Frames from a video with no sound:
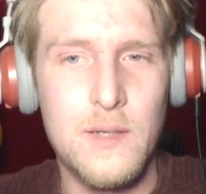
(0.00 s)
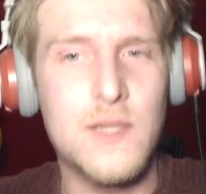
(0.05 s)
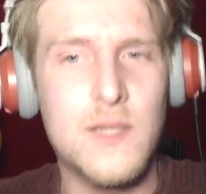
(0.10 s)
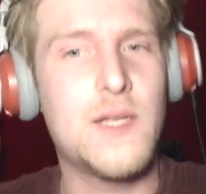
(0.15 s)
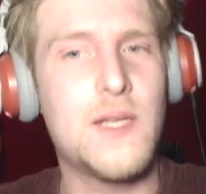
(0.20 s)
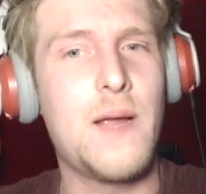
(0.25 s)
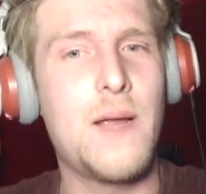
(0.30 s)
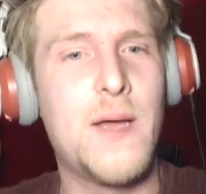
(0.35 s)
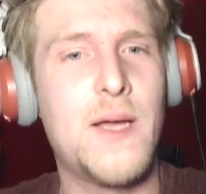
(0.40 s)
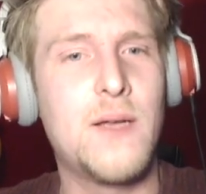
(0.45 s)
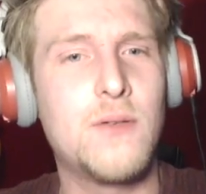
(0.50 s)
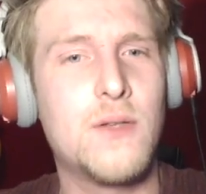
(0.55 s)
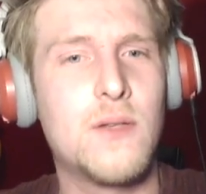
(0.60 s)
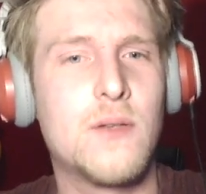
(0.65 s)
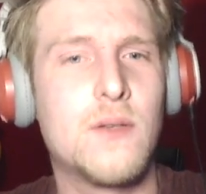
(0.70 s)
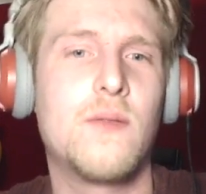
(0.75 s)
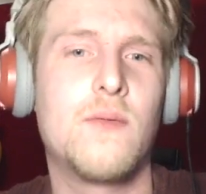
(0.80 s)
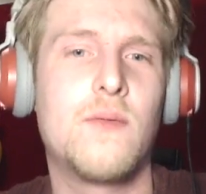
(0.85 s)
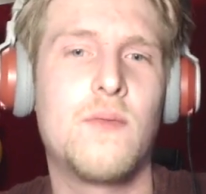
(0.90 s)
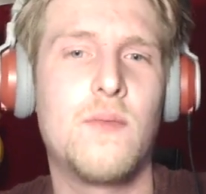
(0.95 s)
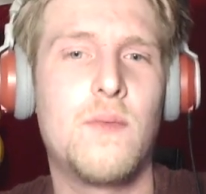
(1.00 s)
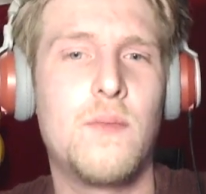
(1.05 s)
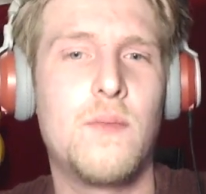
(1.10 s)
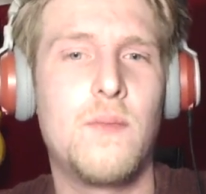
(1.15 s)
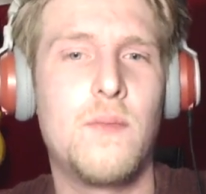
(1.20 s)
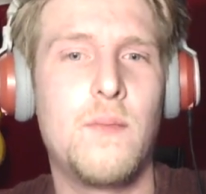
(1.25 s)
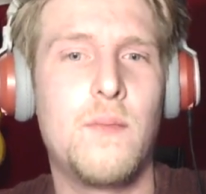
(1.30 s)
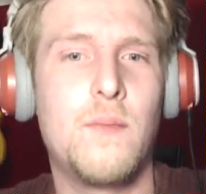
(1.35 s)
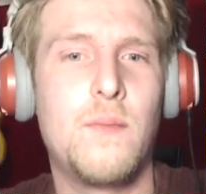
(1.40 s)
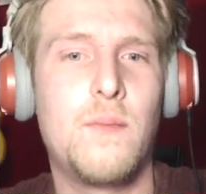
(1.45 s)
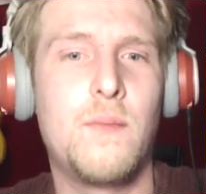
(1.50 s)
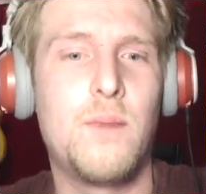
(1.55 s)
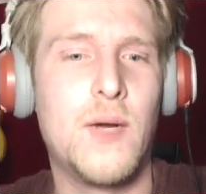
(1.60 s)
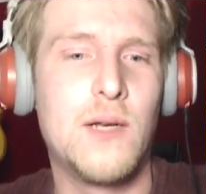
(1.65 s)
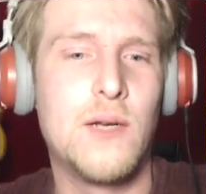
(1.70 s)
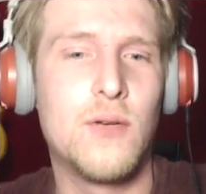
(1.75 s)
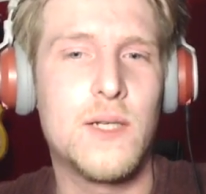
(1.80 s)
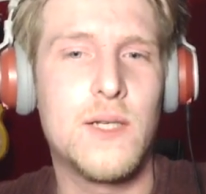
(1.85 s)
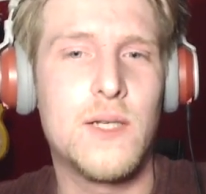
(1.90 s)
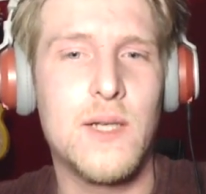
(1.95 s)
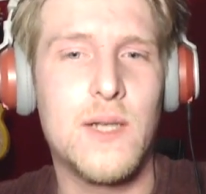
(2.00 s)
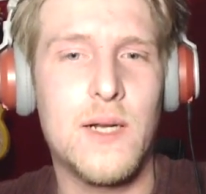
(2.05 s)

It's the same house, but it